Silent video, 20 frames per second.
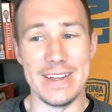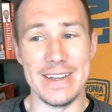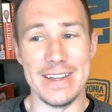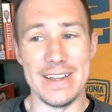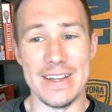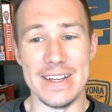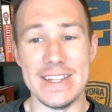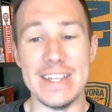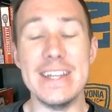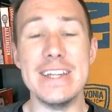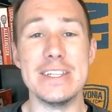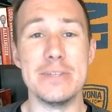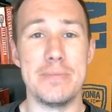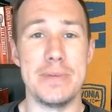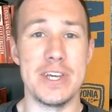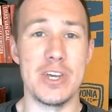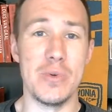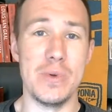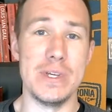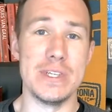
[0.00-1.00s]
it is a
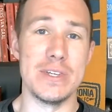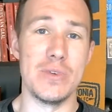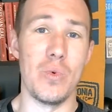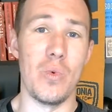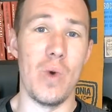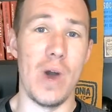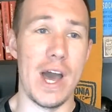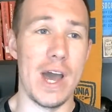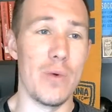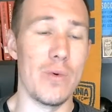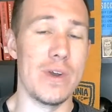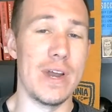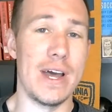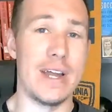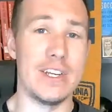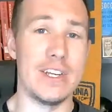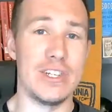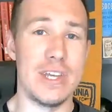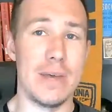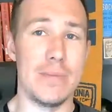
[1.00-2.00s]
big reason why we're not in
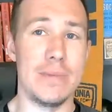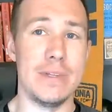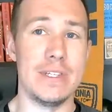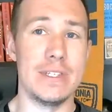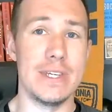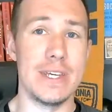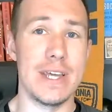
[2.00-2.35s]
Champions League.